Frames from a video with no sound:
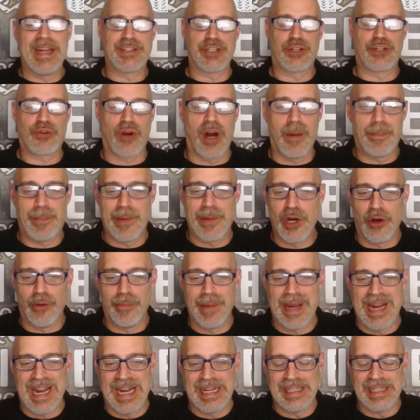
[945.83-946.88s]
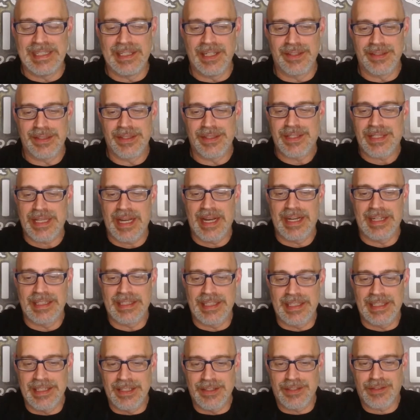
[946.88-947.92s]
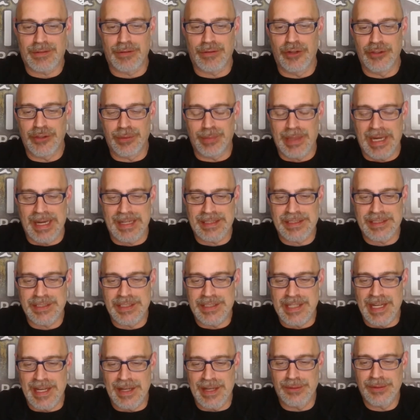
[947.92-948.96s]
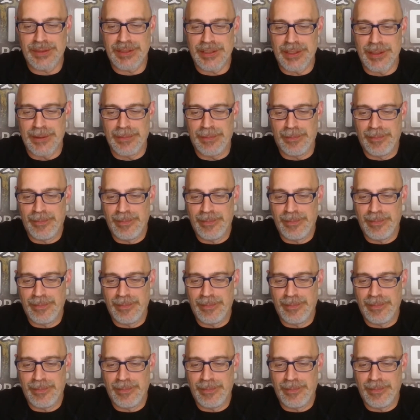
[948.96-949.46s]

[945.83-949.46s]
a grumpy old man. He doesn't say anything. He just throws the boxes down. So,